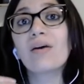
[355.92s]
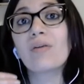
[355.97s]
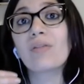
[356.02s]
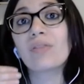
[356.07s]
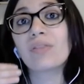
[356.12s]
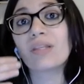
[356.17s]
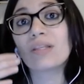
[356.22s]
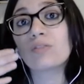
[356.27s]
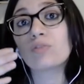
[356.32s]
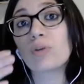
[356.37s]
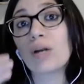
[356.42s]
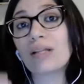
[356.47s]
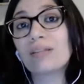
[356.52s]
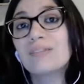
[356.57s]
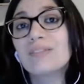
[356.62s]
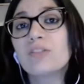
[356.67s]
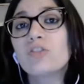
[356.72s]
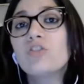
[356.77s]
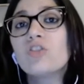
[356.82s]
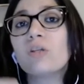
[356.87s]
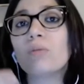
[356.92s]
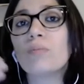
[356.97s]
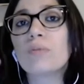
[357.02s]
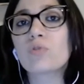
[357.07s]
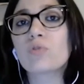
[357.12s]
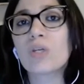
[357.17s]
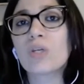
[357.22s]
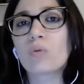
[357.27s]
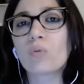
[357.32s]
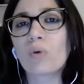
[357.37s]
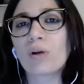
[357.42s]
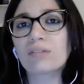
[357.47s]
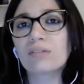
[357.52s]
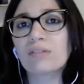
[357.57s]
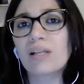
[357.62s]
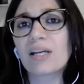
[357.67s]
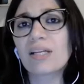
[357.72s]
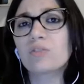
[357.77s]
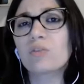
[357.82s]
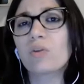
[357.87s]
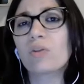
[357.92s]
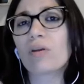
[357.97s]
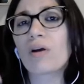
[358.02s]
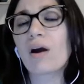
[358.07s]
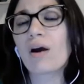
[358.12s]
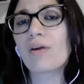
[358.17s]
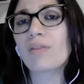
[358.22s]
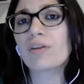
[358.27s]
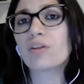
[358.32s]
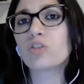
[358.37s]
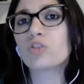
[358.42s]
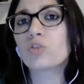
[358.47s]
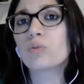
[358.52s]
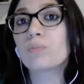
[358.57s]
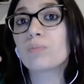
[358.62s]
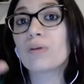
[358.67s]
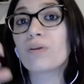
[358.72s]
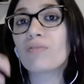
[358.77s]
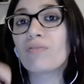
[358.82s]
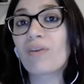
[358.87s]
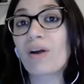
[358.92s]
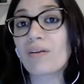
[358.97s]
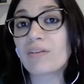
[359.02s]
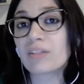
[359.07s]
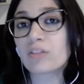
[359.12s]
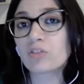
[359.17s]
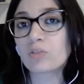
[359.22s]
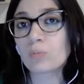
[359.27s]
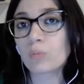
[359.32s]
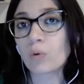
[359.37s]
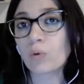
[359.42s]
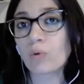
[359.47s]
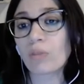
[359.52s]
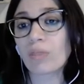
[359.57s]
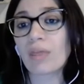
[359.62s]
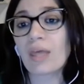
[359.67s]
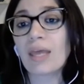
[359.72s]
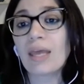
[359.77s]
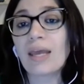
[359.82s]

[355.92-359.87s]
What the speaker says: the transition between one slide to the other should be very smooth.